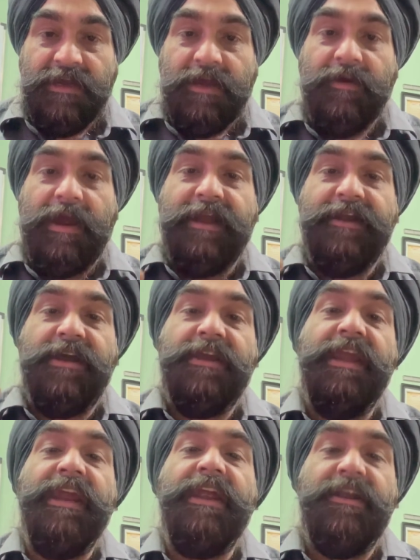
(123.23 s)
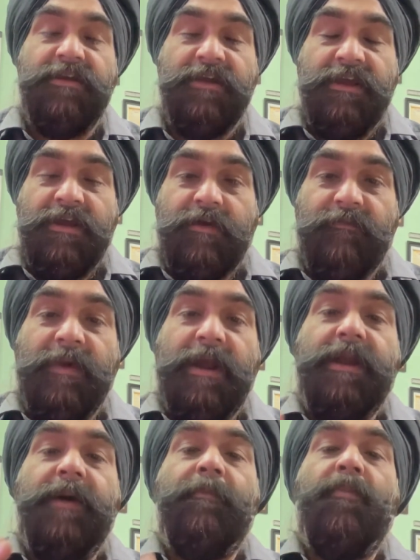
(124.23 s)
and the heat, where
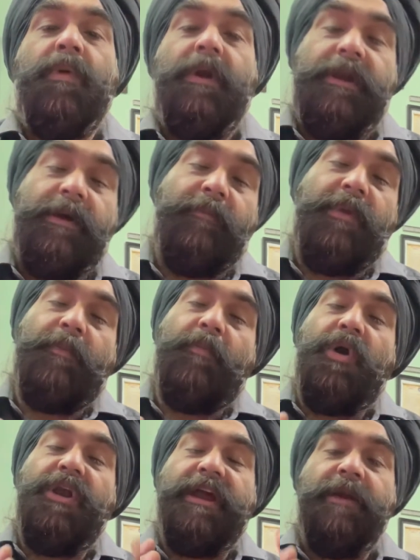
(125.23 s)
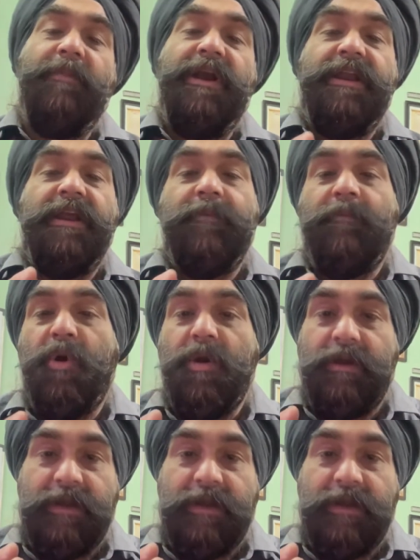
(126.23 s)
the molten material,